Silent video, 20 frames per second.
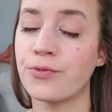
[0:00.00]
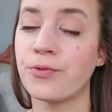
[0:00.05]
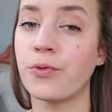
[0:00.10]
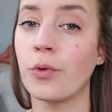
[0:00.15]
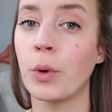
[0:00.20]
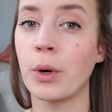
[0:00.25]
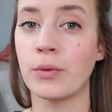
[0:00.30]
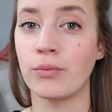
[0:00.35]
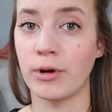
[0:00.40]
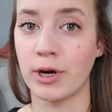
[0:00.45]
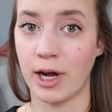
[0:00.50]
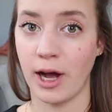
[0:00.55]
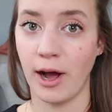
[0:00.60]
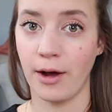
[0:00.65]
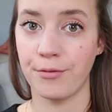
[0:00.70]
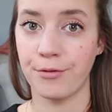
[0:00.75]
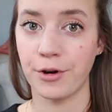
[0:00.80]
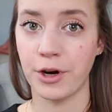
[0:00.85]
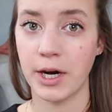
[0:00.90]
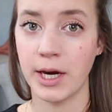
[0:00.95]
for
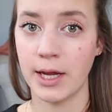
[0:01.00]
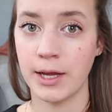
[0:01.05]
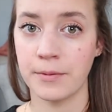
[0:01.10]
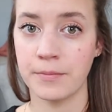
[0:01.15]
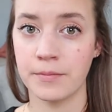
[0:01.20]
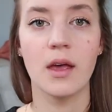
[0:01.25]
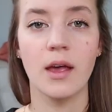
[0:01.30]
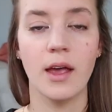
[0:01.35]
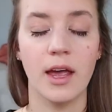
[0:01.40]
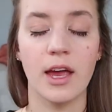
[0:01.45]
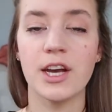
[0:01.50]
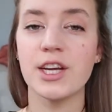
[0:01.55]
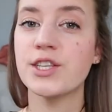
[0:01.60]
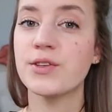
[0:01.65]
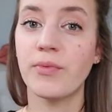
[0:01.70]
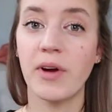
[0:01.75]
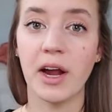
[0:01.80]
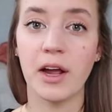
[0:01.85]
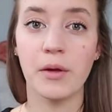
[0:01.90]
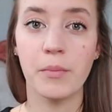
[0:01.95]
recovery. It is
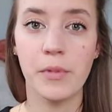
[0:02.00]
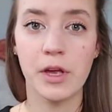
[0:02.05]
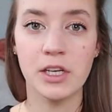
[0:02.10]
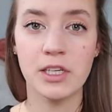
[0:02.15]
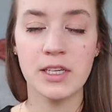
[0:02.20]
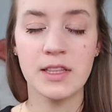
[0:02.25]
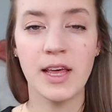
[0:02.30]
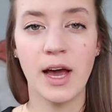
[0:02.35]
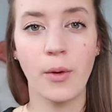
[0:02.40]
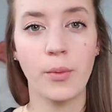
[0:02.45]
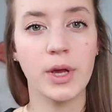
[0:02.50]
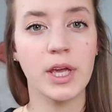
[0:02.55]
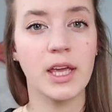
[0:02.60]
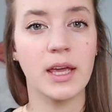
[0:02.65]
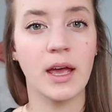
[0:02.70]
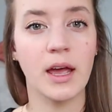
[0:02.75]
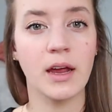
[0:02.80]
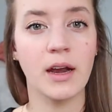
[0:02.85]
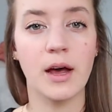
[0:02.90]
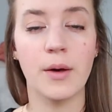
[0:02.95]
recommended that we
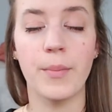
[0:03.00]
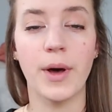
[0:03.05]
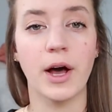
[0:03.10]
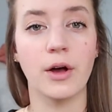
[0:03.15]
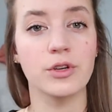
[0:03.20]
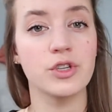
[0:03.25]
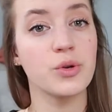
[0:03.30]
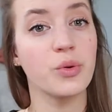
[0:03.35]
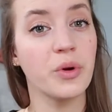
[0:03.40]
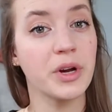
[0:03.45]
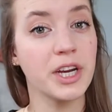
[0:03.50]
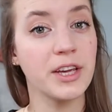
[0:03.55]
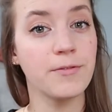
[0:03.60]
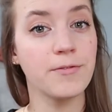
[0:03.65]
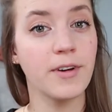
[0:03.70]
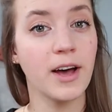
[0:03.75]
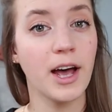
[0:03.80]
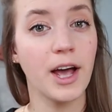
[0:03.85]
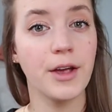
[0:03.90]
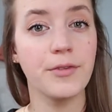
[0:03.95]
get about
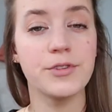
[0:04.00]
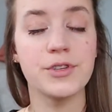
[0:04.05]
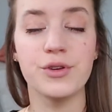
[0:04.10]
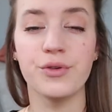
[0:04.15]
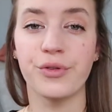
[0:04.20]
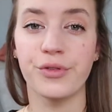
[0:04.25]
25 to